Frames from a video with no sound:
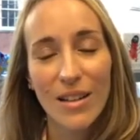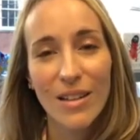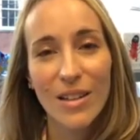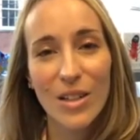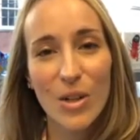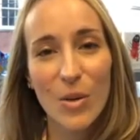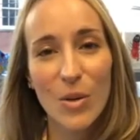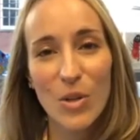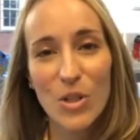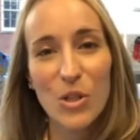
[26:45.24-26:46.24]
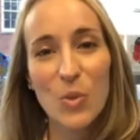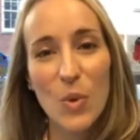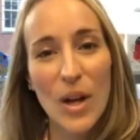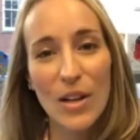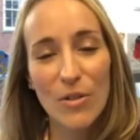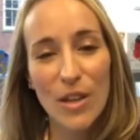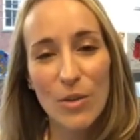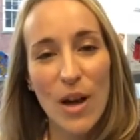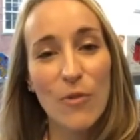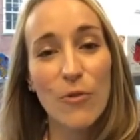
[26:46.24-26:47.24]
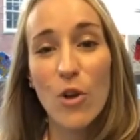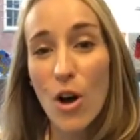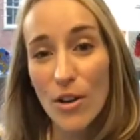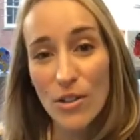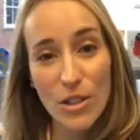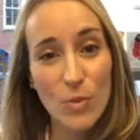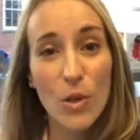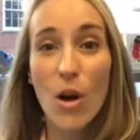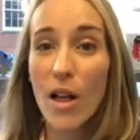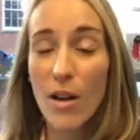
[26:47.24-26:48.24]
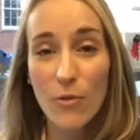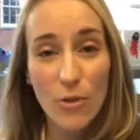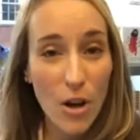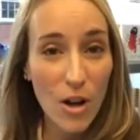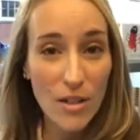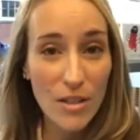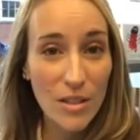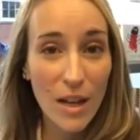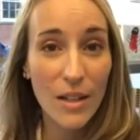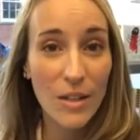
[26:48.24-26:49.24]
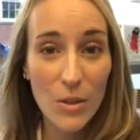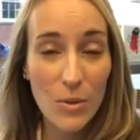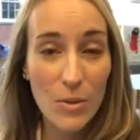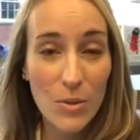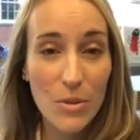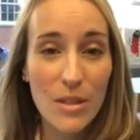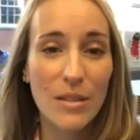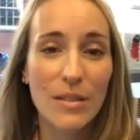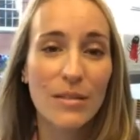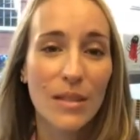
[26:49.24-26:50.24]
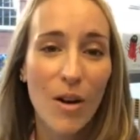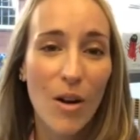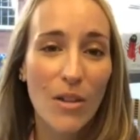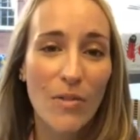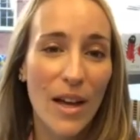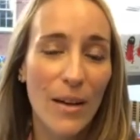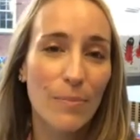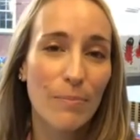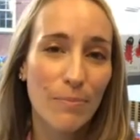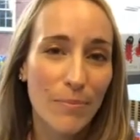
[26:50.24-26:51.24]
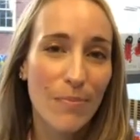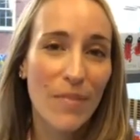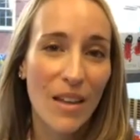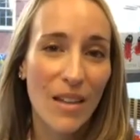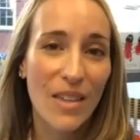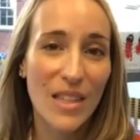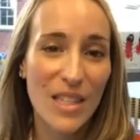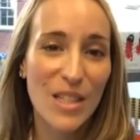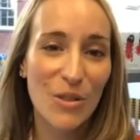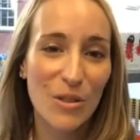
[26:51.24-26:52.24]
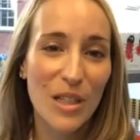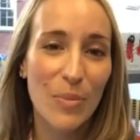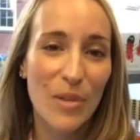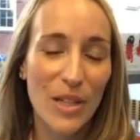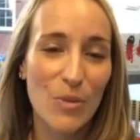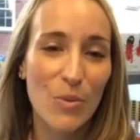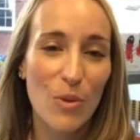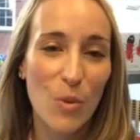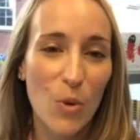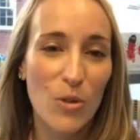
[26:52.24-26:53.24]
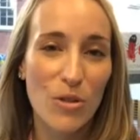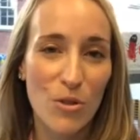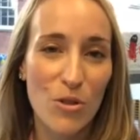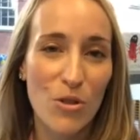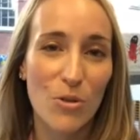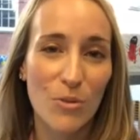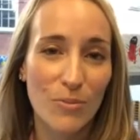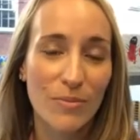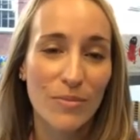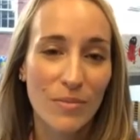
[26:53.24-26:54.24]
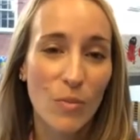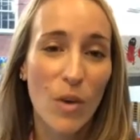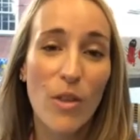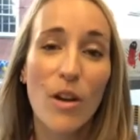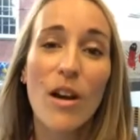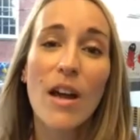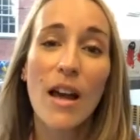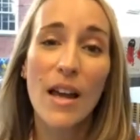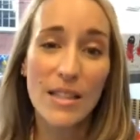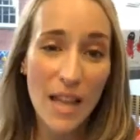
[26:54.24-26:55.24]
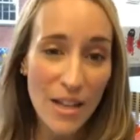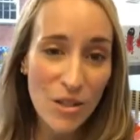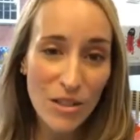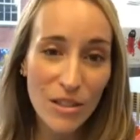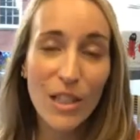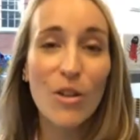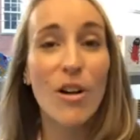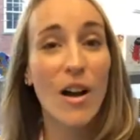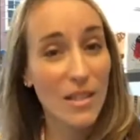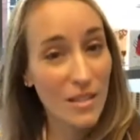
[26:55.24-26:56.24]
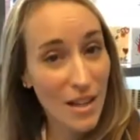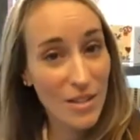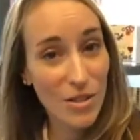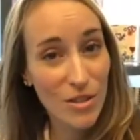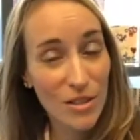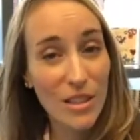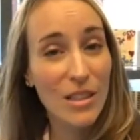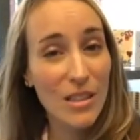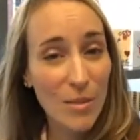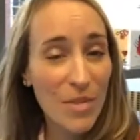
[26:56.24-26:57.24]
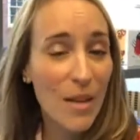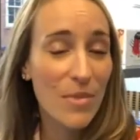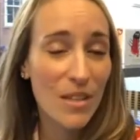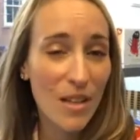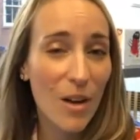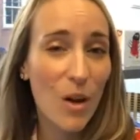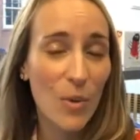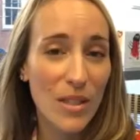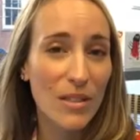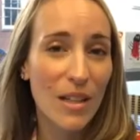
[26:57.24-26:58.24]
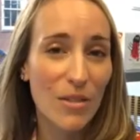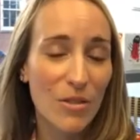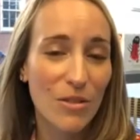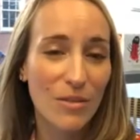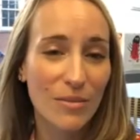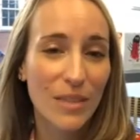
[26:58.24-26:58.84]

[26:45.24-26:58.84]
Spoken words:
you know, a certain way, or that you have flaws, because we all have flaws, God knows, and all of that. This is certainly a place where the warts are shown, whether intentionally or unintentionally, because sometimes it's not always intentional.